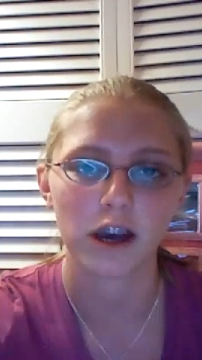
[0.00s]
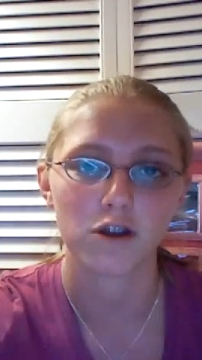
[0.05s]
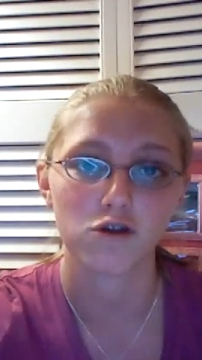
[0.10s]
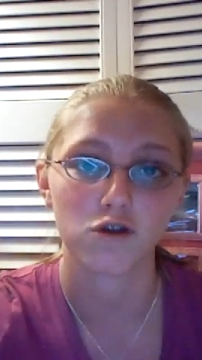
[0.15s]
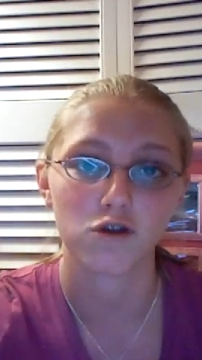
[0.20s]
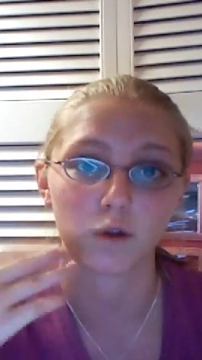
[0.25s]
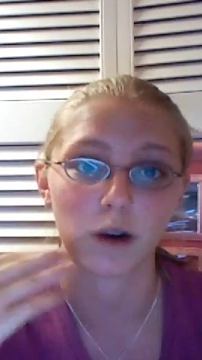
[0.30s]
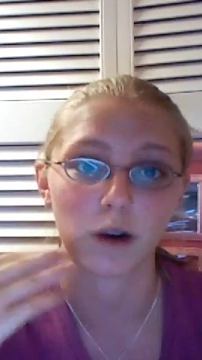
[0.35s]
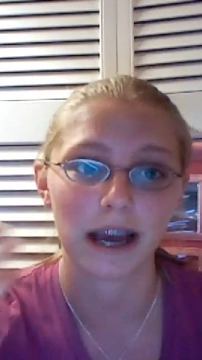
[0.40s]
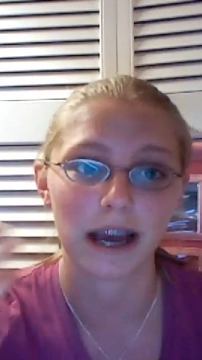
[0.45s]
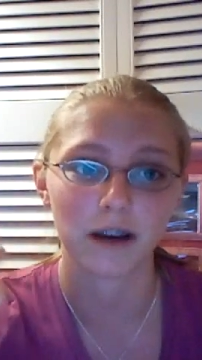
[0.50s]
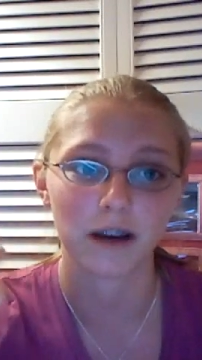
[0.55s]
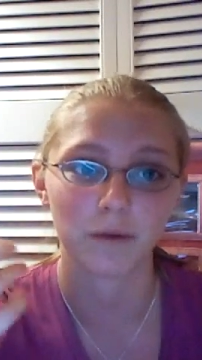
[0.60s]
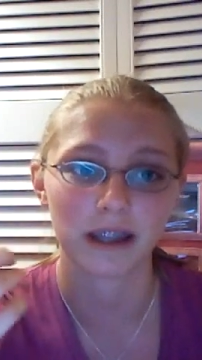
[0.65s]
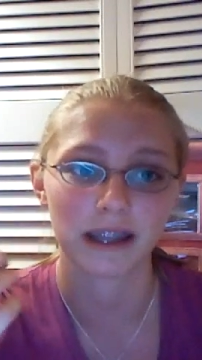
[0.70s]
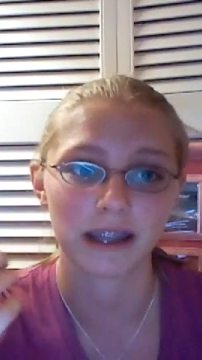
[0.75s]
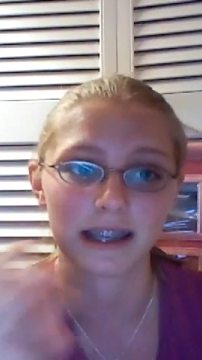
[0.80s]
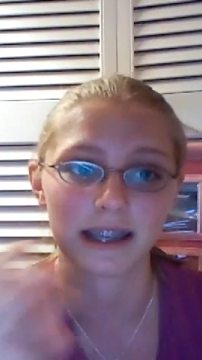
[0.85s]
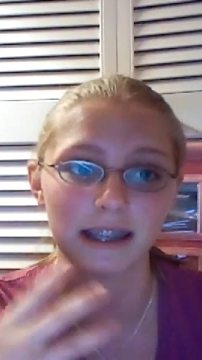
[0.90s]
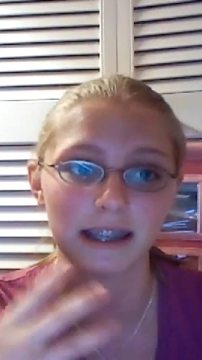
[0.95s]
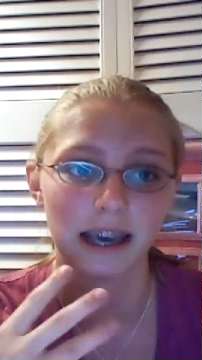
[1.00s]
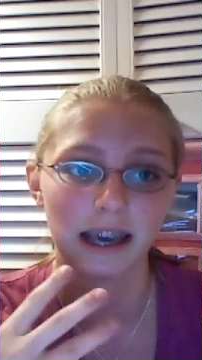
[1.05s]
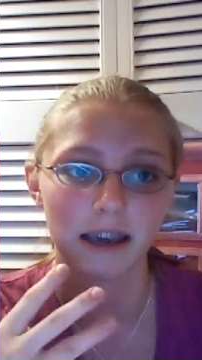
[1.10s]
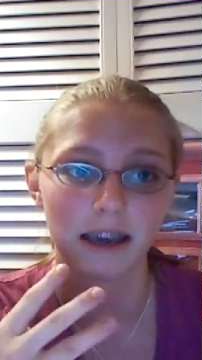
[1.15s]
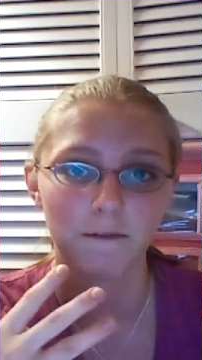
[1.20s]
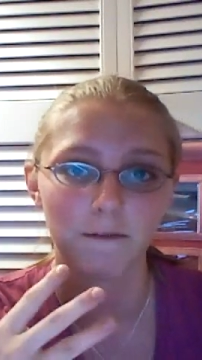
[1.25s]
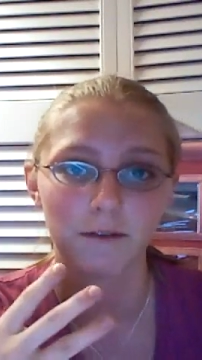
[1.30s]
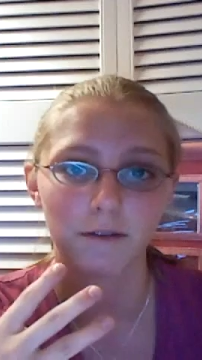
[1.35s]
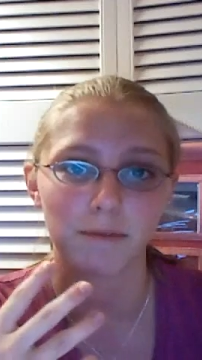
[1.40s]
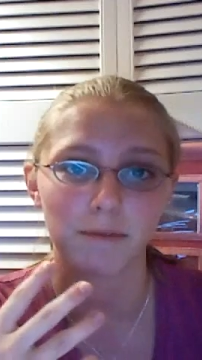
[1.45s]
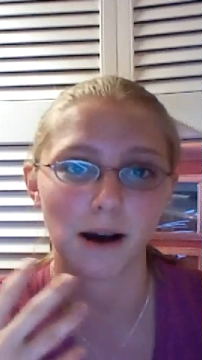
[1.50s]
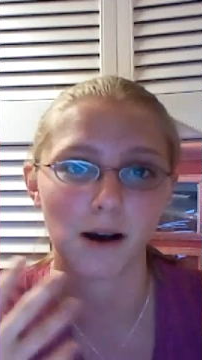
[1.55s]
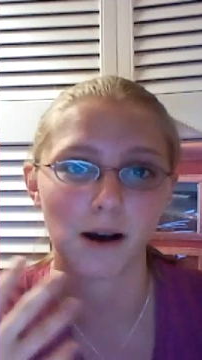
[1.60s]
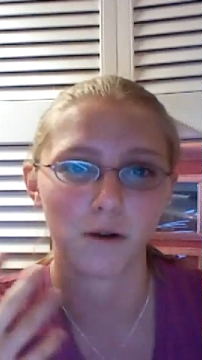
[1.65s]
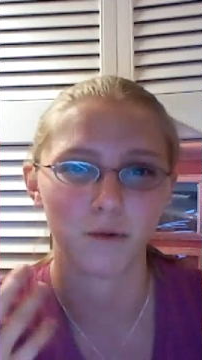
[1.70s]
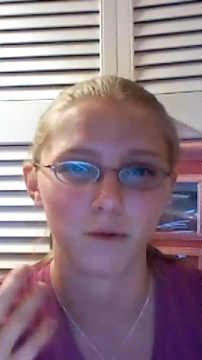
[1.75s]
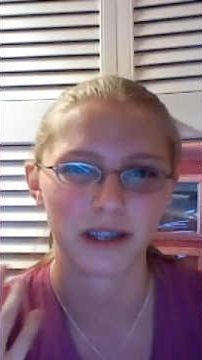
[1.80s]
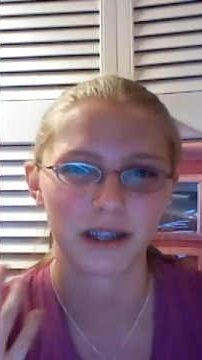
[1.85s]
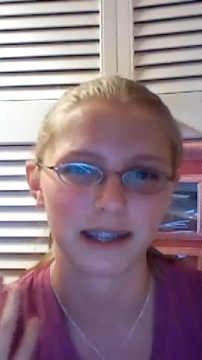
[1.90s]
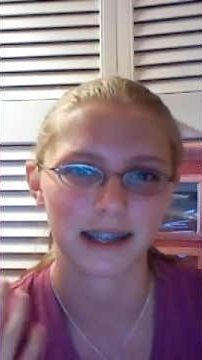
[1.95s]
and dry it with this light for
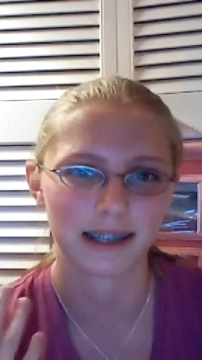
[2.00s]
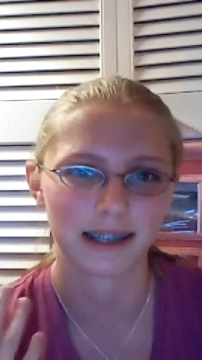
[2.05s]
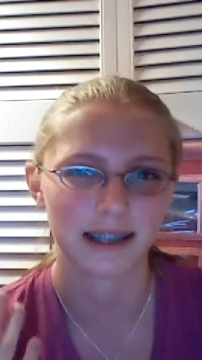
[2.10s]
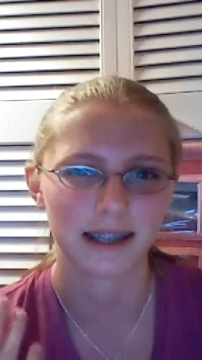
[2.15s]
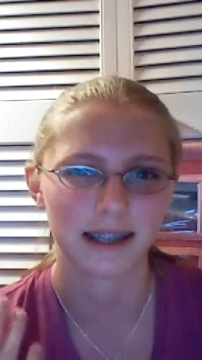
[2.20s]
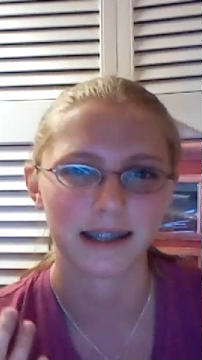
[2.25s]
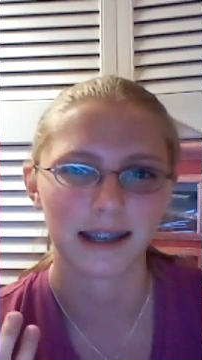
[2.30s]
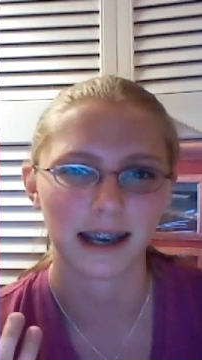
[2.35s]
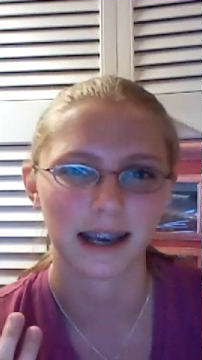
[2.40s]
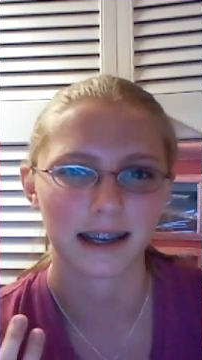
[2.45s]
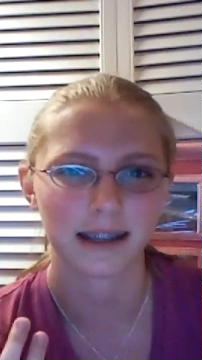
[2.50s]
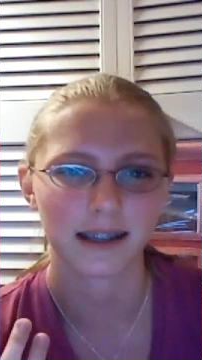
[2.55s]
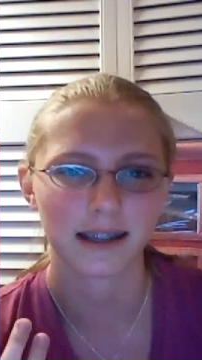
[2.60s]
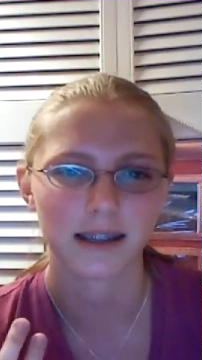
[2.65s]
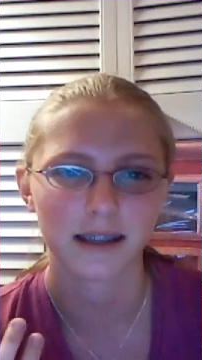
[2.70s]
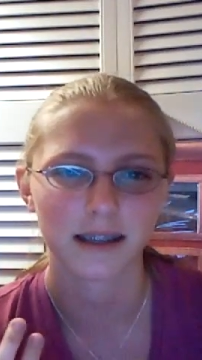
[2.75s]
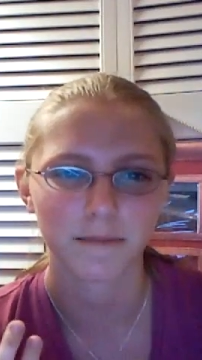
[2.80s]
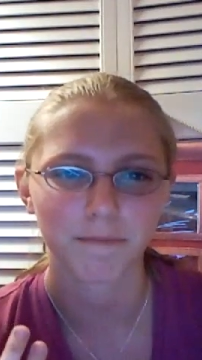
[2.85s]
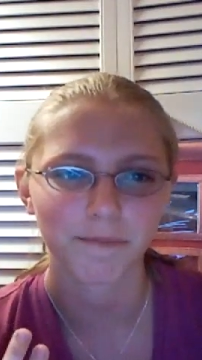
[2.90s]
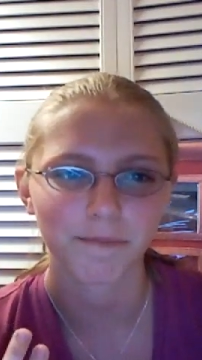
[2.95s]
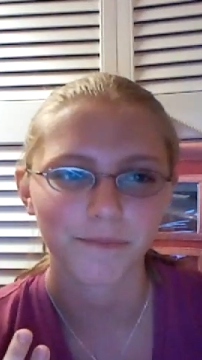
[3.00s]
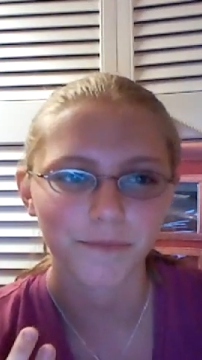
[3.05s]
about 60 seconds.